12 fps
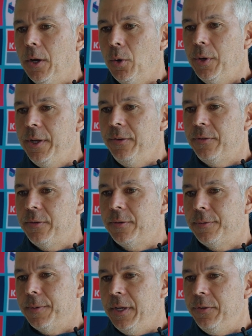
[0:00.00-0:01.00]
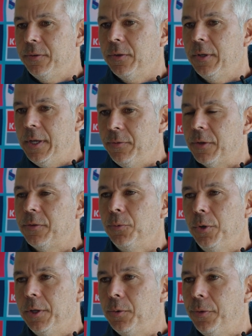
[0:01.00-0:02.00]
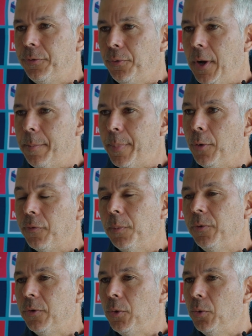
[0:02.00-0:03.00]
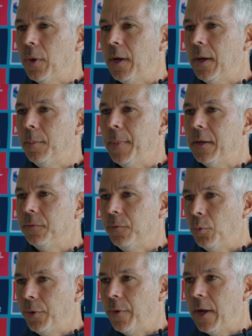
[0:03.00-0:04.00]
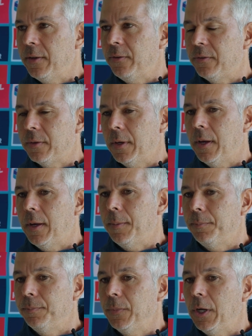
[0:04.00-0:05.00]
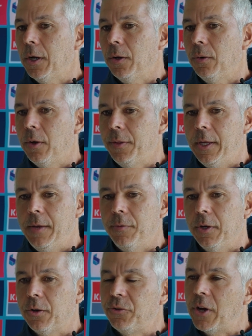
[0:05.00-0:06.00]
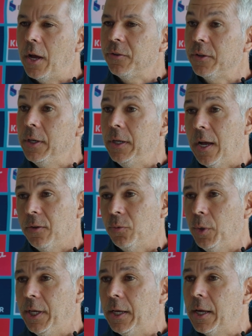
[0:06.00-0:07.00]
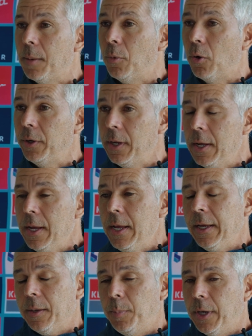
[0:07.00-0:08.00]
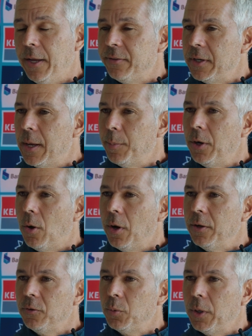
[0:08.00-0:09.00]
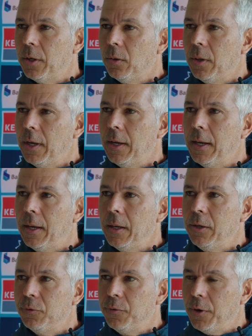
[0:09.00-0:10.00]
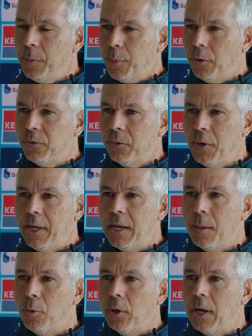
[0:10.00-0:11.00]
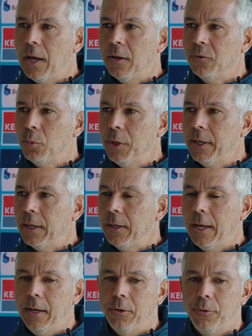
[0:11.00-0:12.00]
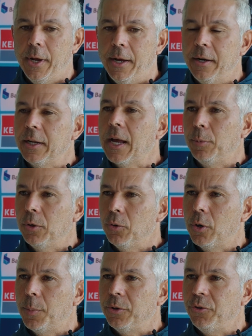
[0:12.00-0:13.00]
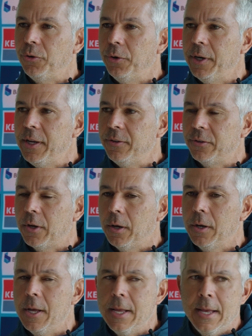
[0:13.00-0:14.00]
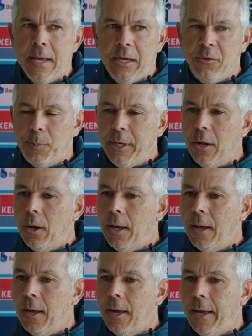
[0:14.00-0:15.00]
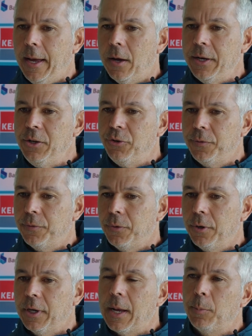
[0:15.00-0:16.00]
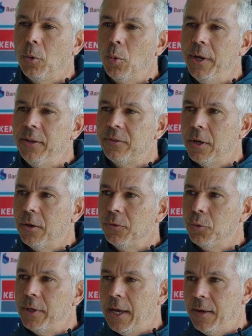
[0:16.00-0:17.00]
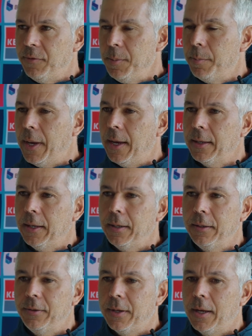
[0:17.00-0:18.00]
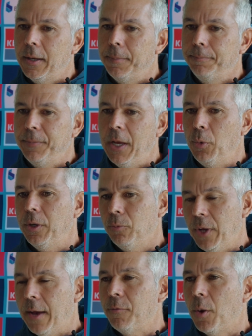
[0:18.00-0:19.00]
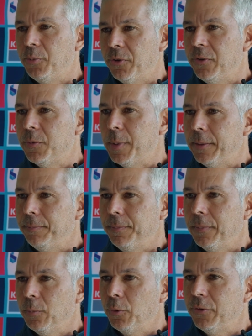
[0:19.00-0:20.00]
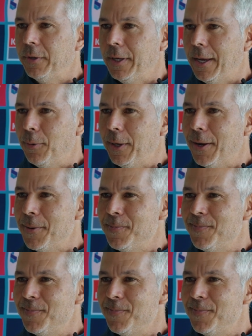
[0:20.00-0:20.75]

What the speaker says: he's gives us a really good threat. Both of them do making forward runs. I think even Kaczarski last week come on, can play as a number 9 as well. He was very positive when he came on last week and created a couple of good opportunities. So he's been out injured for a couple of weeks, so it's good to have him back. And we have options, but we'll see how we go.